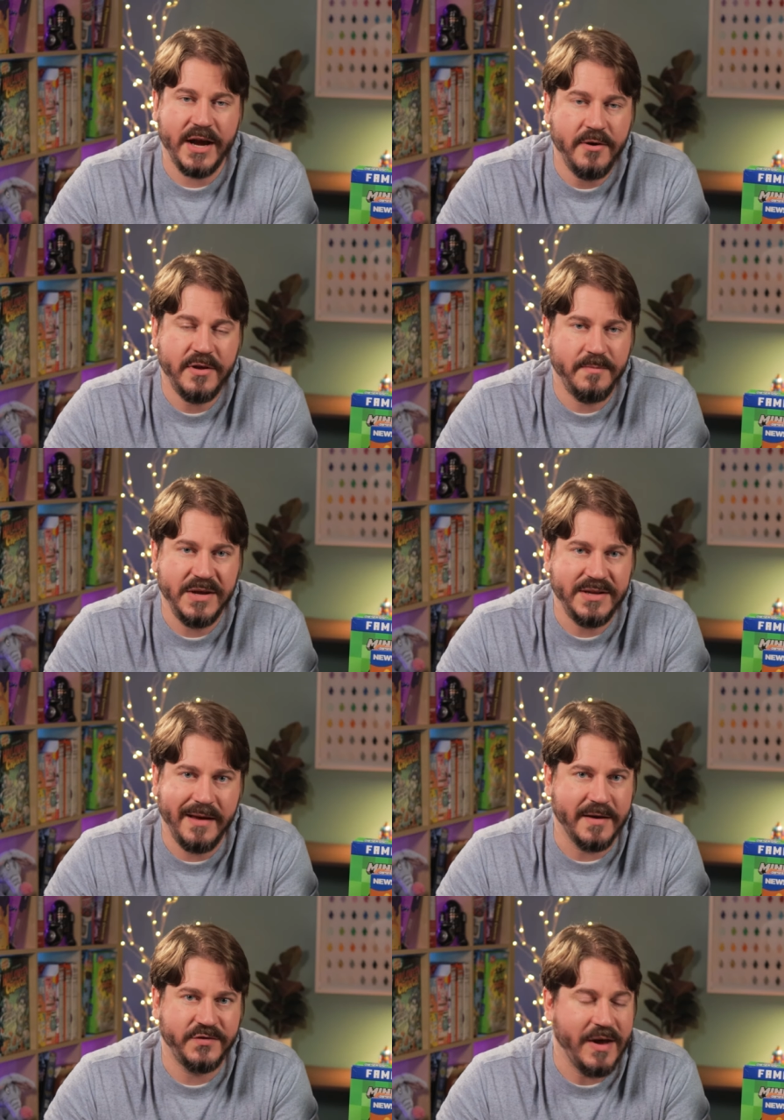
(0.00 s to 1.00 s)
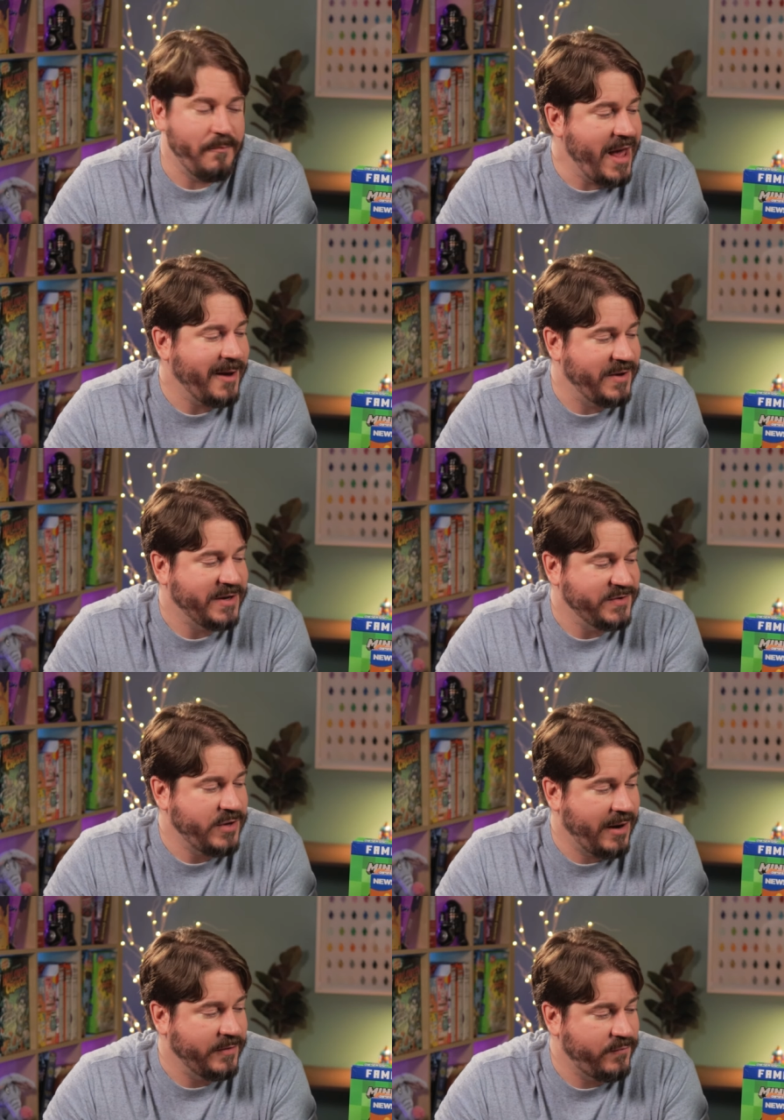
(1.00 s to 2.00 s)
I know that'd be taking a step back because
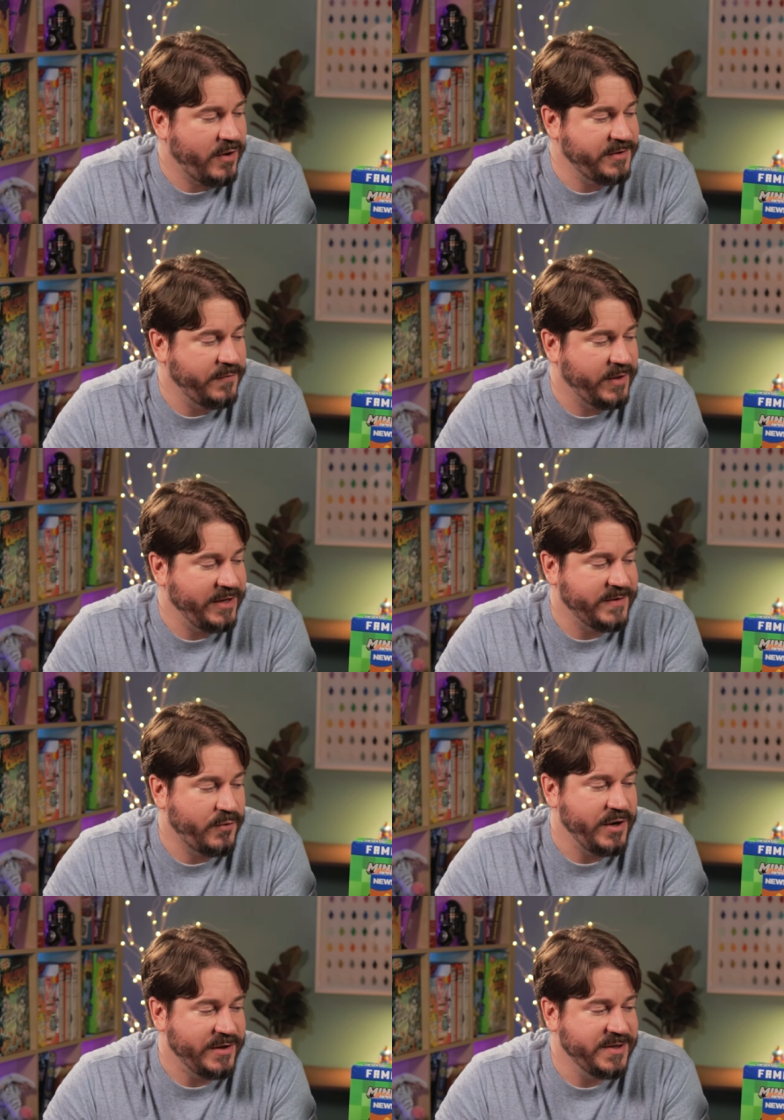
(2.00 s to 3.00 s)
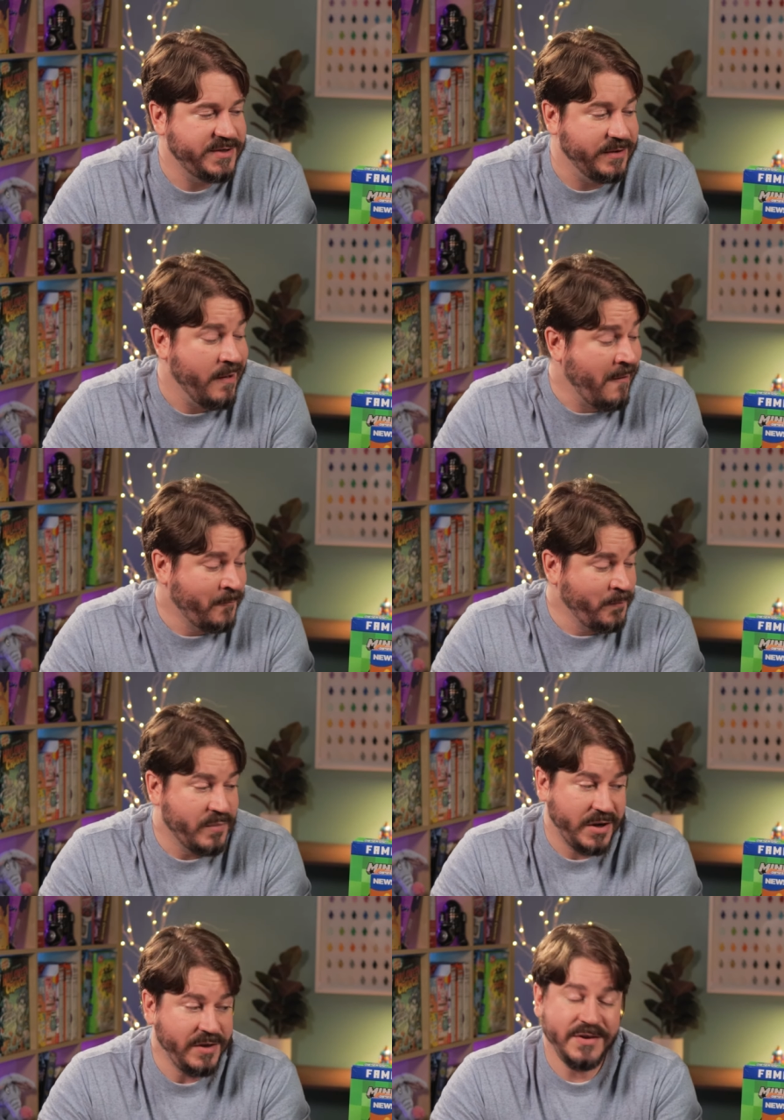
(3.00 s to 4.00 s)
chocolate frosted flakes have already existed,
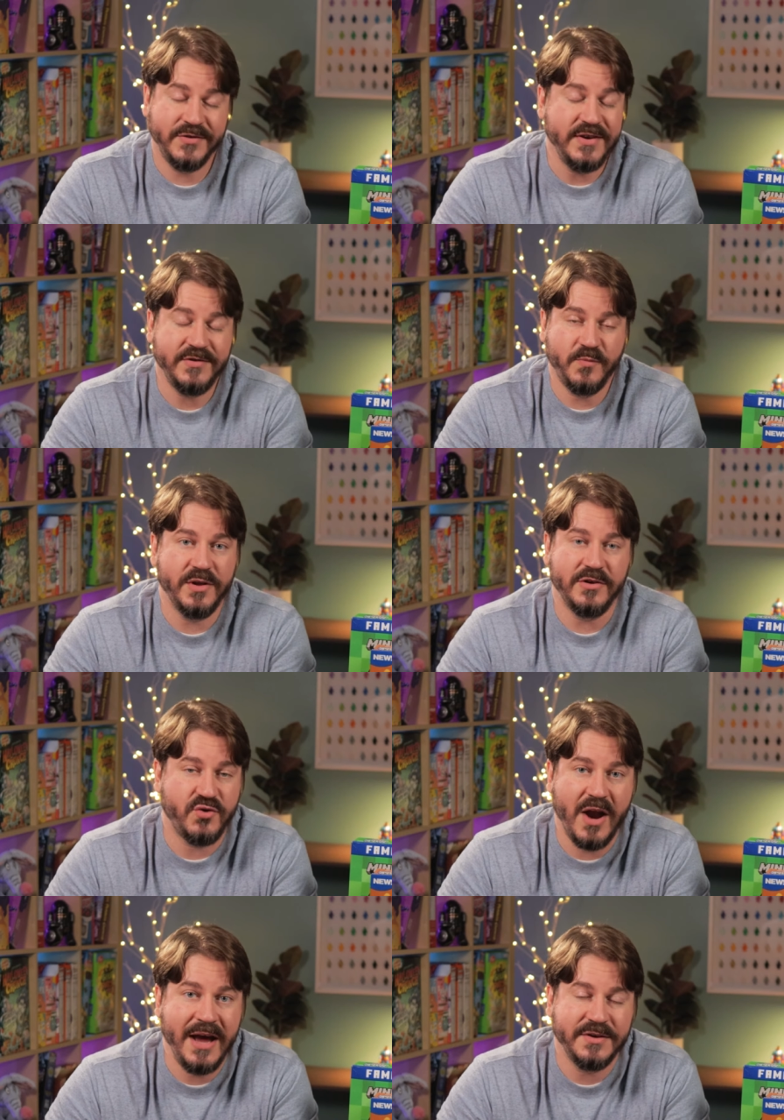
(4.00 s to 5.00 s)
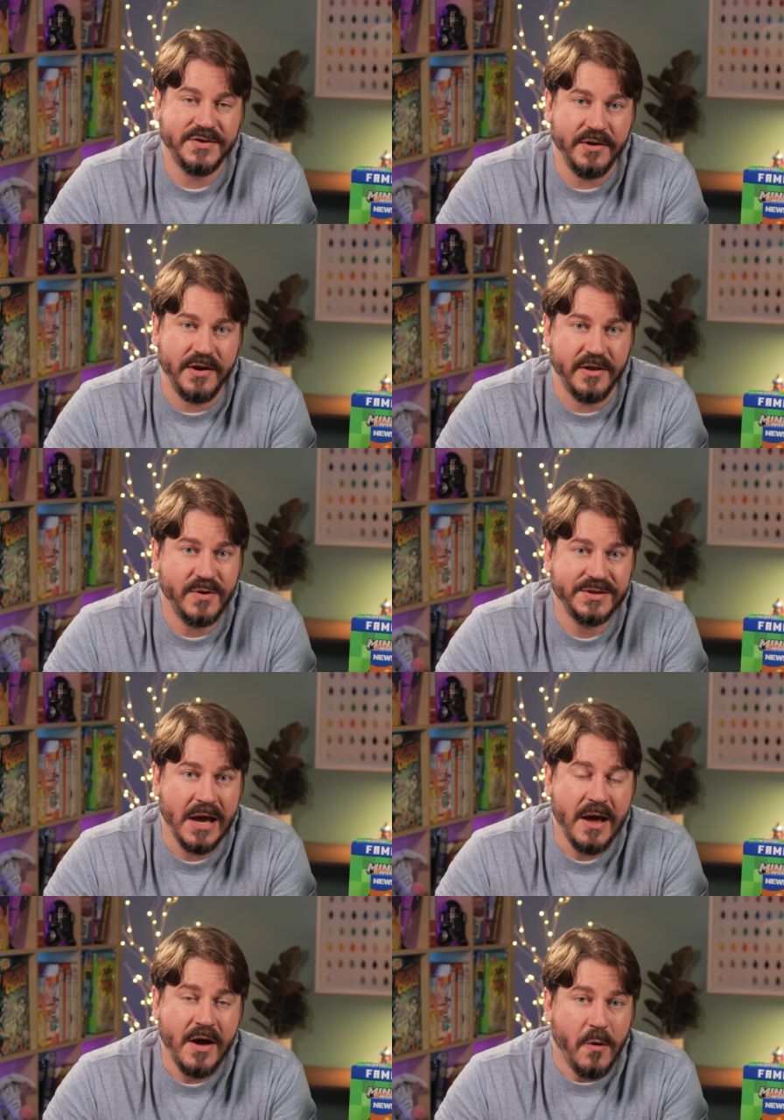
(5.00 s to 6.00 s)
but in this season where they're trying to sell the other ones,
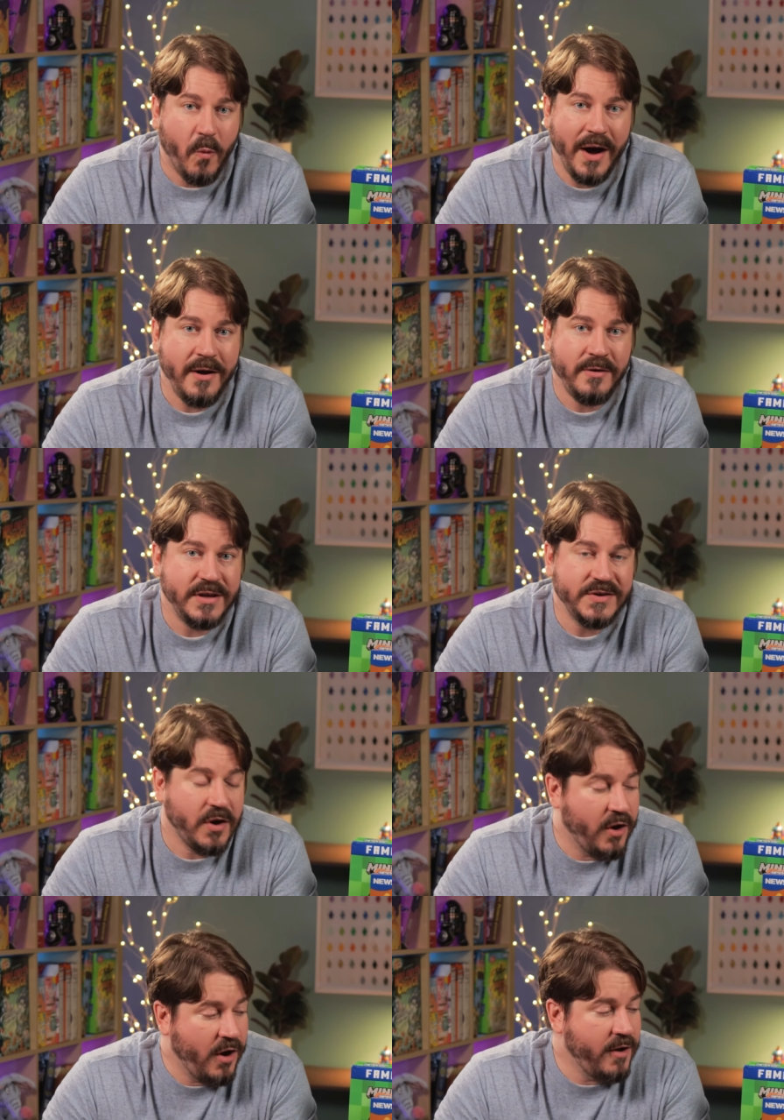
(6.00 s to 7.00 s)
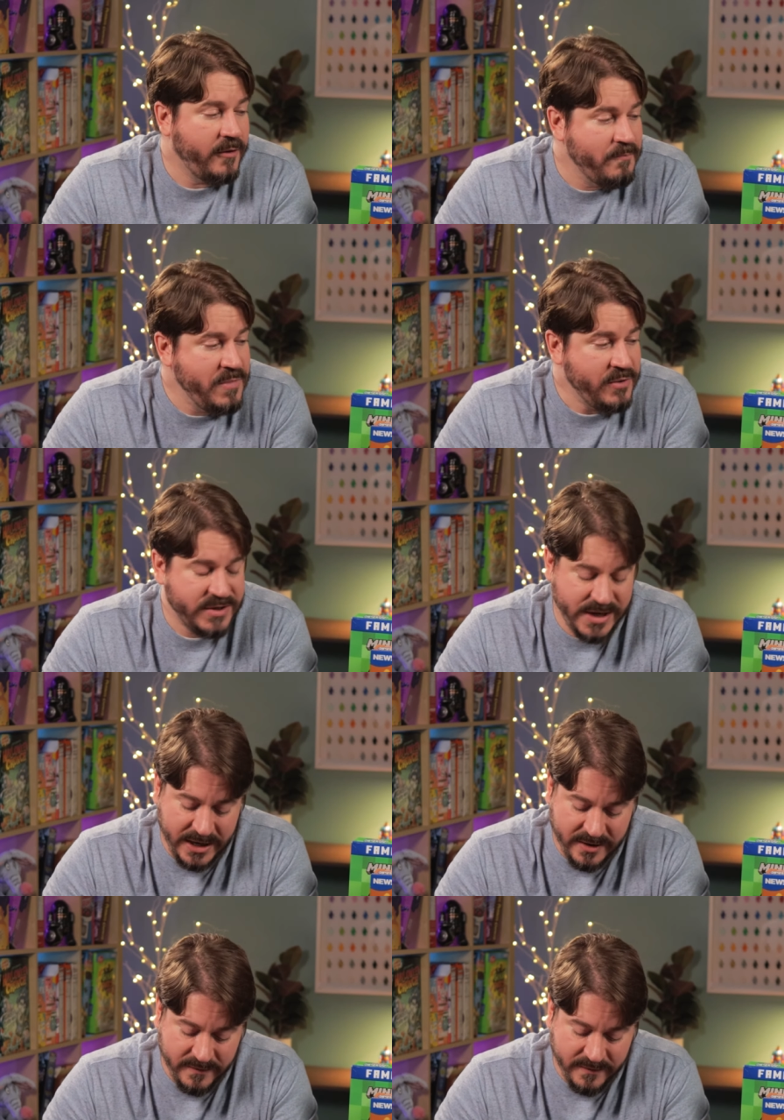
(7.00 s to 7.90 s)
why aren't these all milkshake